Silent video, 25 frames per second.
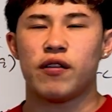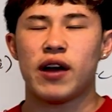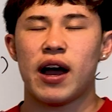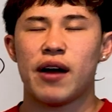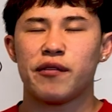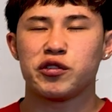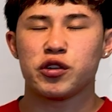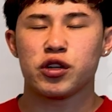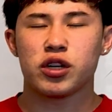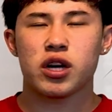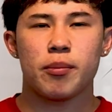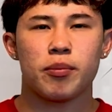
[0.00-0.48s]

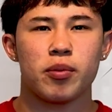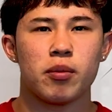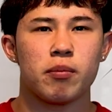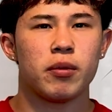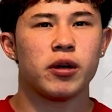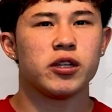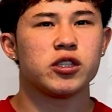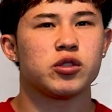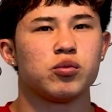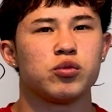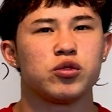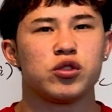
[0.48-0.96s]
After a couple
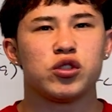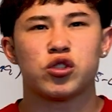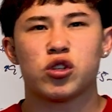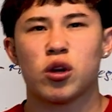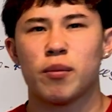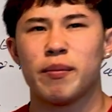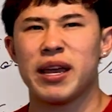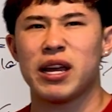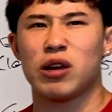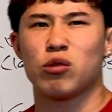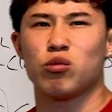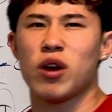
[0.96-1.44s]
months, but you start
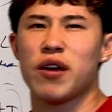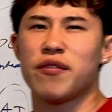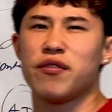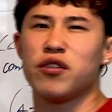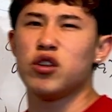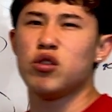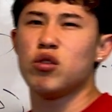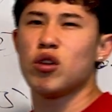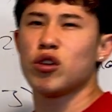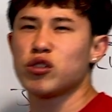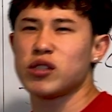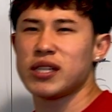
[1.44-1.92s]
making revenue,
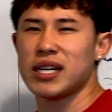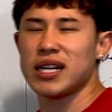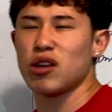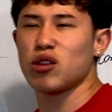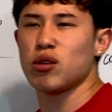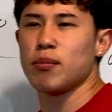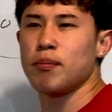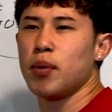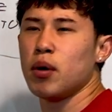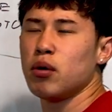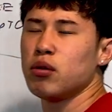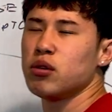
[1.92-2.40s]
you understand all the
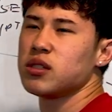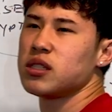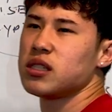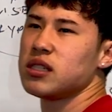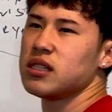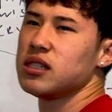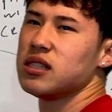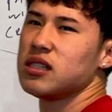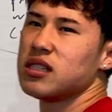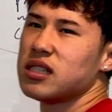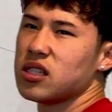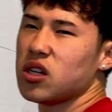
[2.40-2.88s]

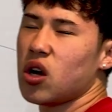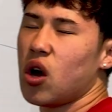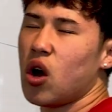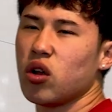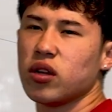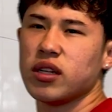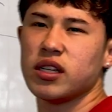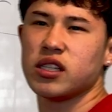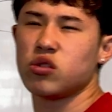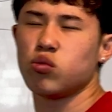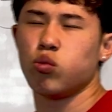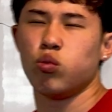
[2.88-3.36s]
bonuses and all
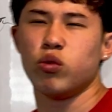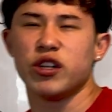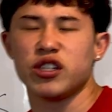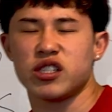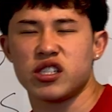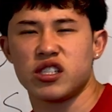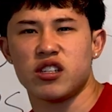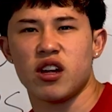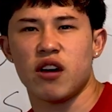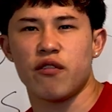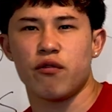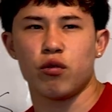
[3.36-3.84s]
this weird
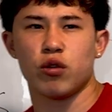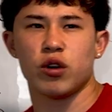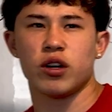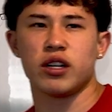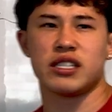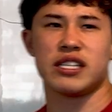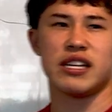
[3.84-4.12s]
stuff where it's